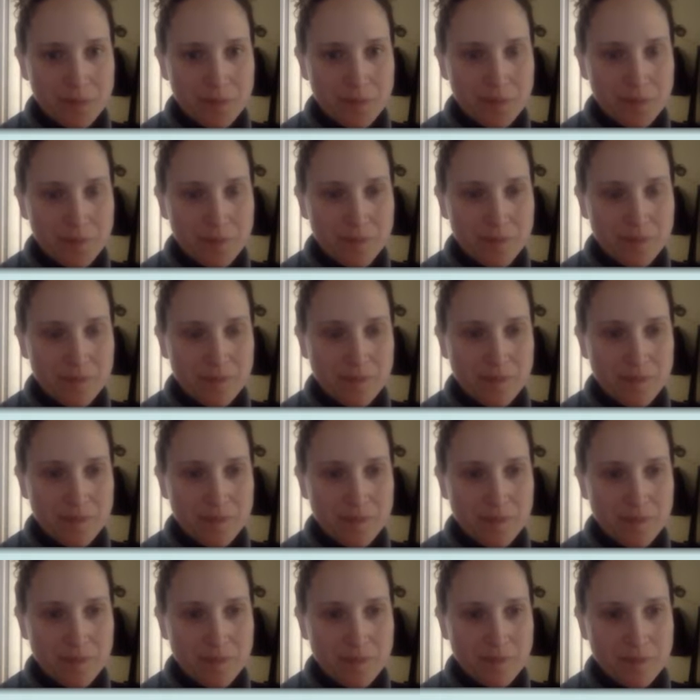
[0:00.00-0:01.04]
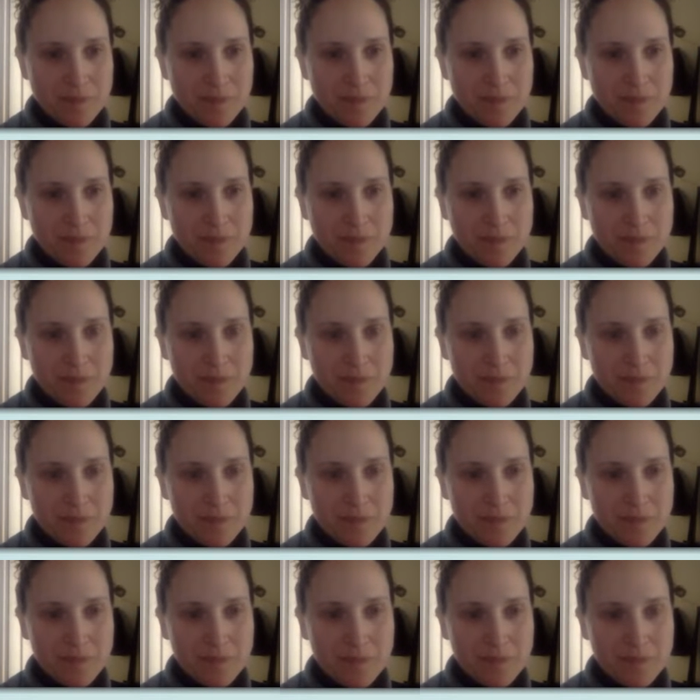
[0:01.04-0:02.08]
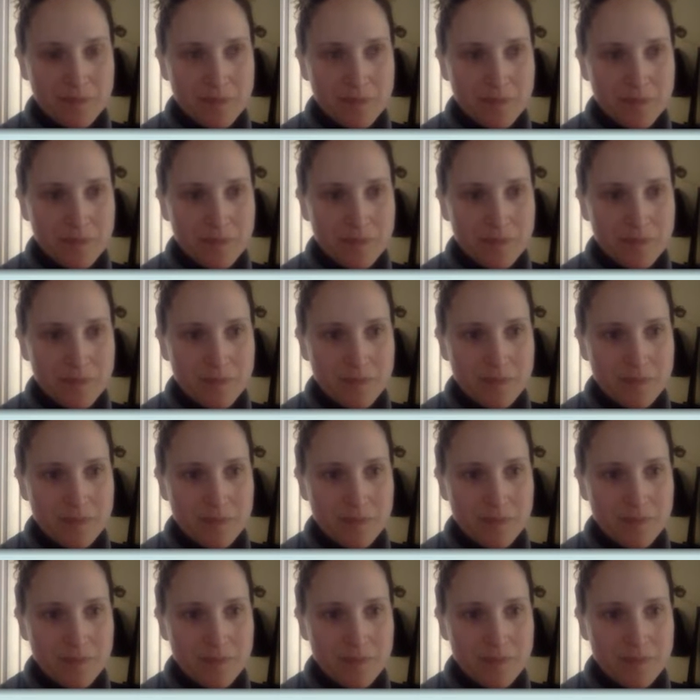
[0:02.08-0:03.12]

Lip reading: [no speech]